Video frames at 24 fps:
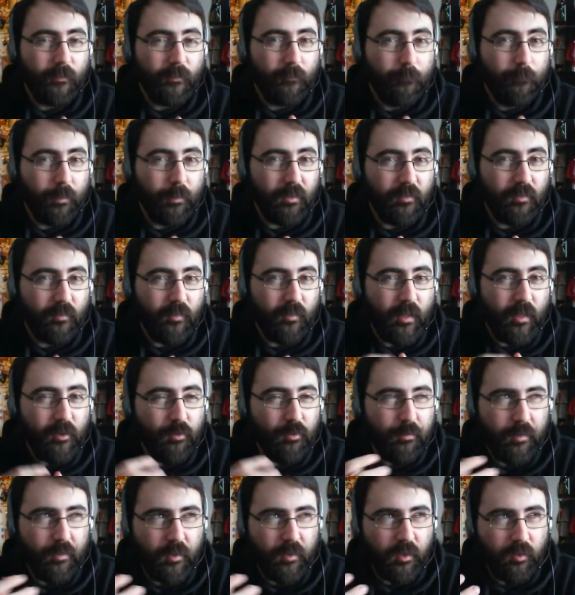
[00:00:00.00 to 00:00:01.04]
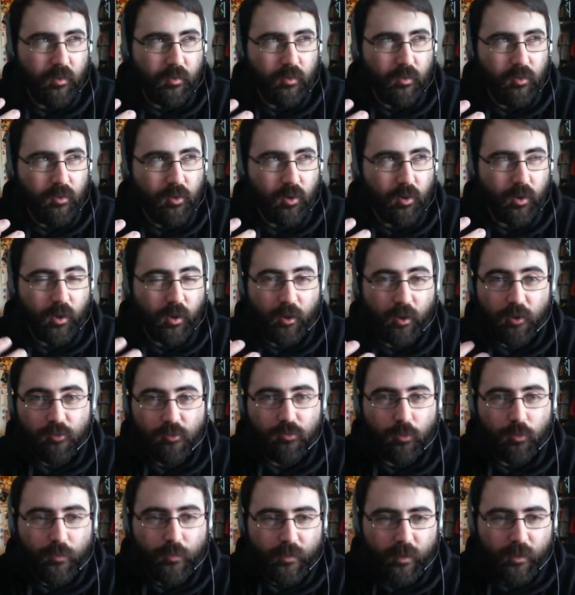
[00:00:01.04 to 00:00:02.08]
But then you think you're going to
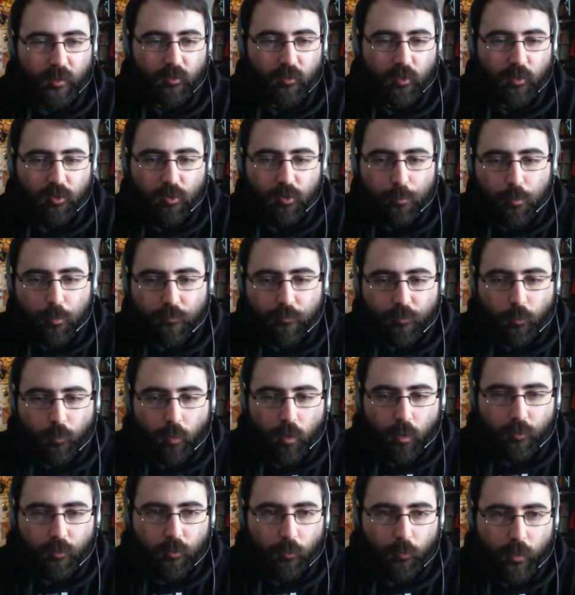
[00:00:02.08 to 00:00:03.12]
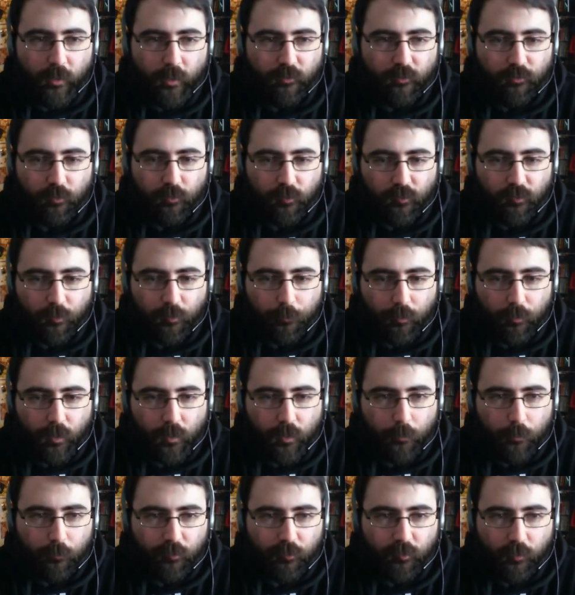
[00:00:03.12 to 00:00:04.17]
control that character and you move the wrong direction
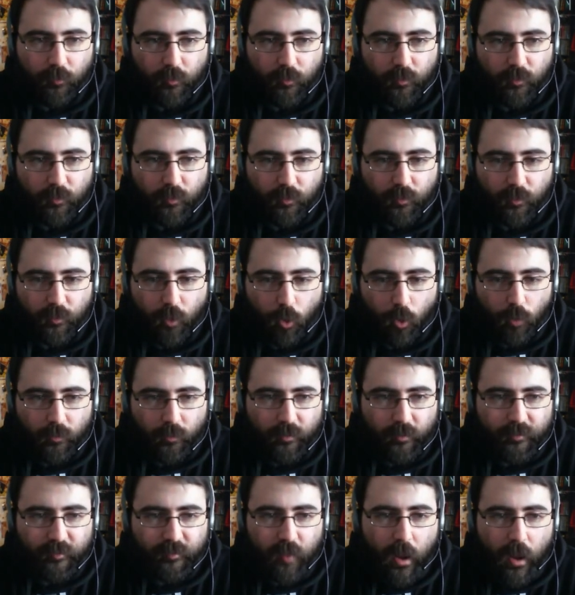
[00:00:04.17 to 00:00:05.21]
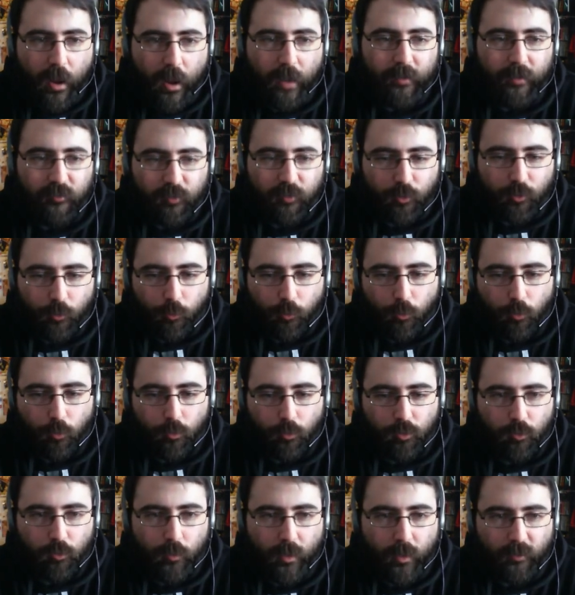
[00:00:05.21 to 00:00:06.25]
sometimes. Or at least I do.
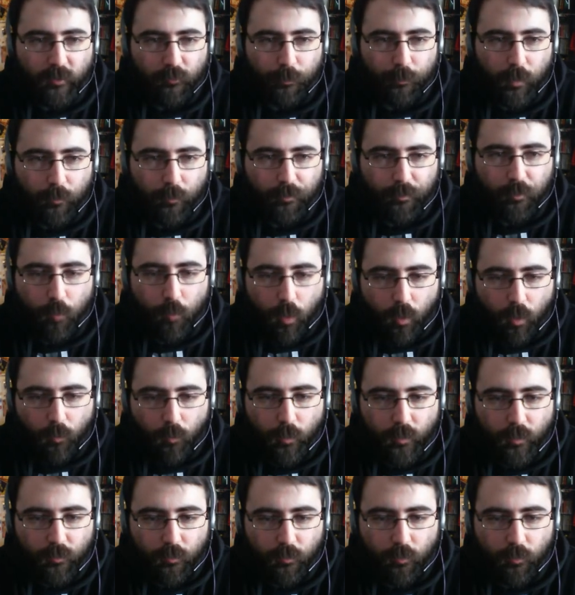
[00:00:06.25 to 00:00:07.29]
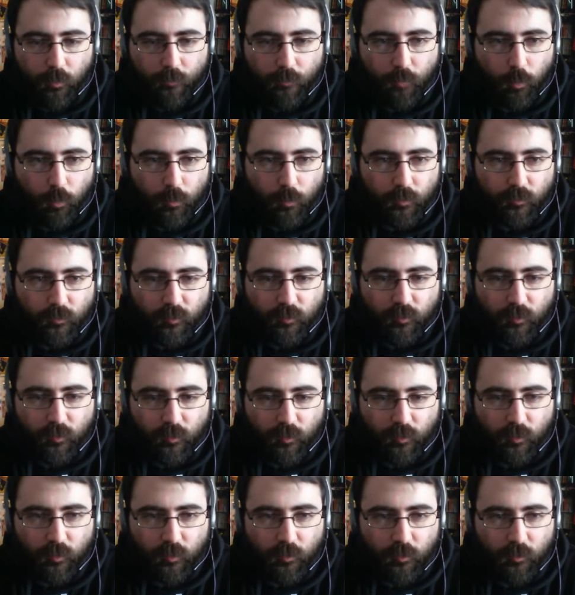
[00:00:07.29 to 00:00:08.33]
You guys probably won't. I know everyone's
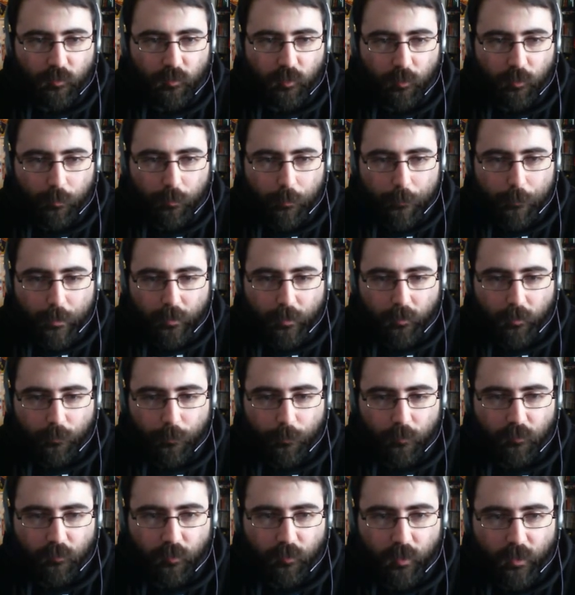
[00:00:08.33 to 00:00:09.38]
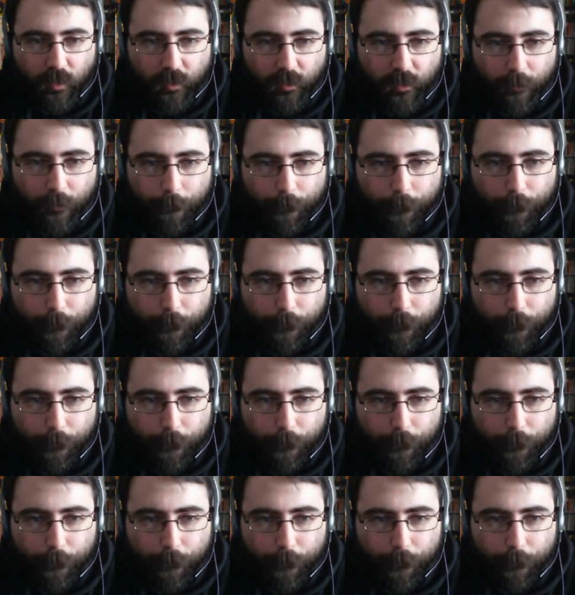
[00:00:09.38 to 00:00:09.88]
going to be better at this than I am.